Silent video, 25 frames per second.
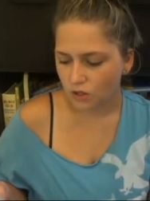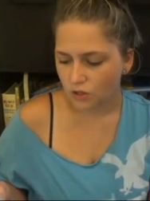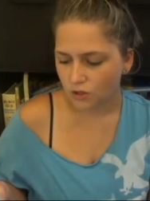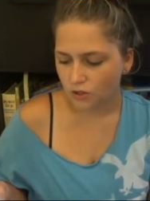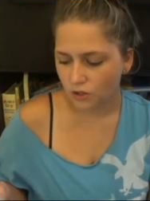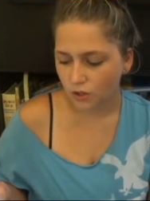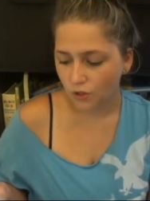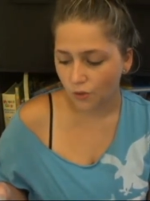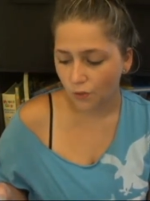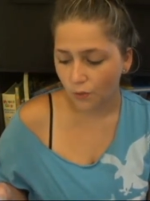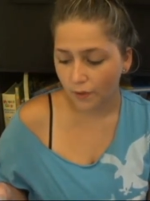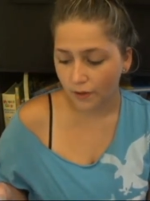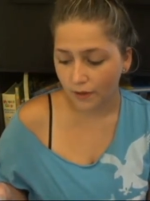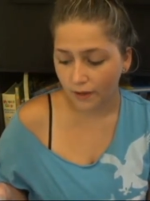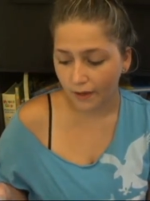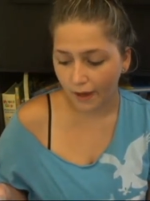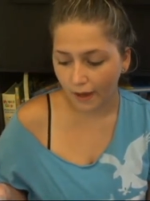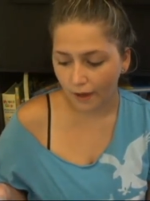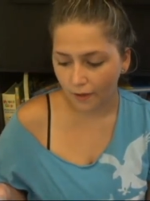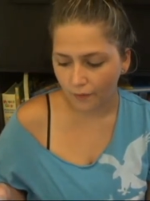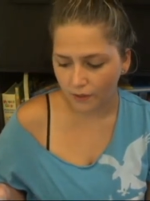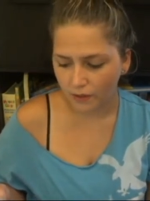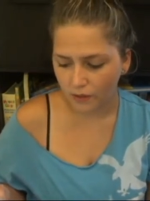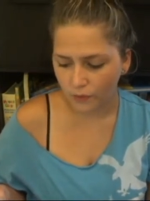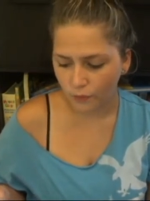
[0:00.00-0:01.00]
Do you work
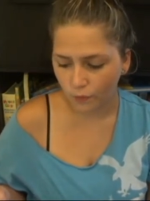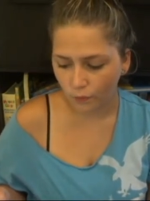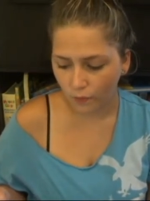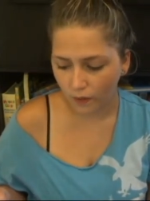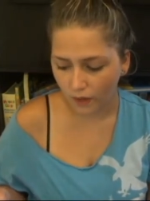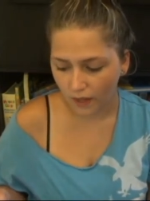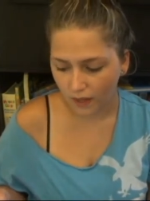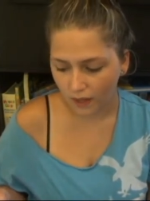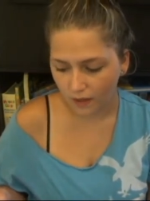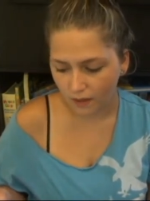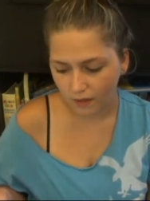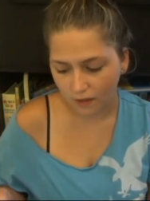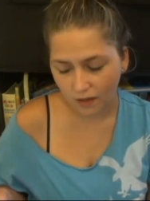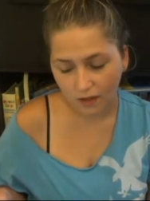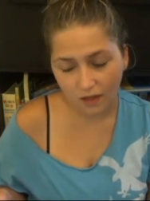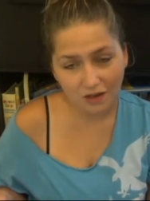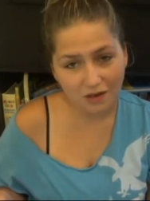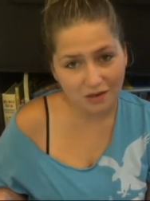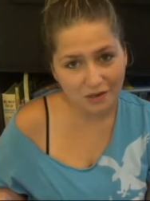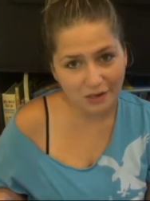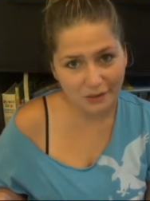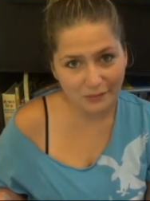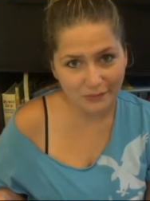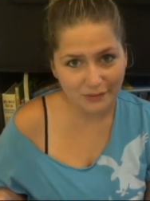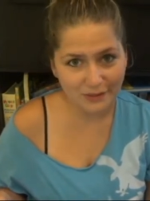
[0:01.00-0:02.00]
out and when?
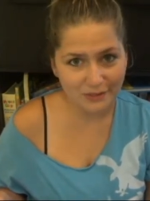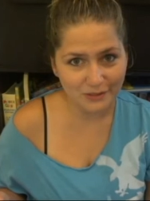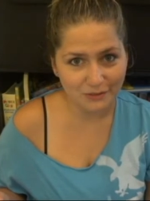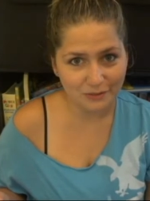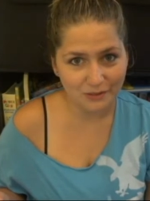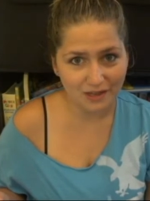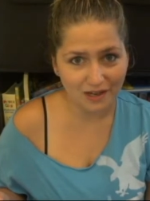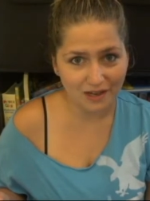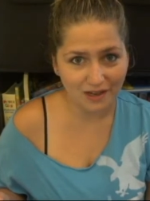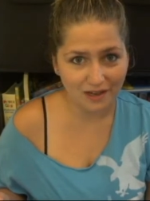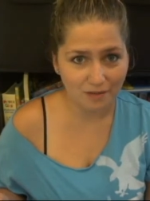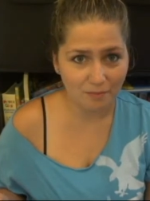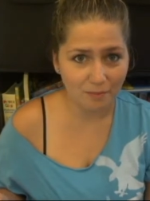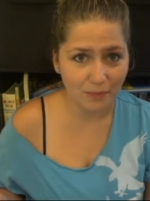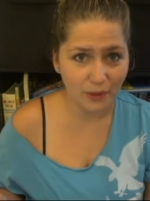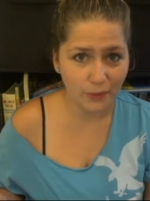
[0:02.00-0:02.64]
No, I do not.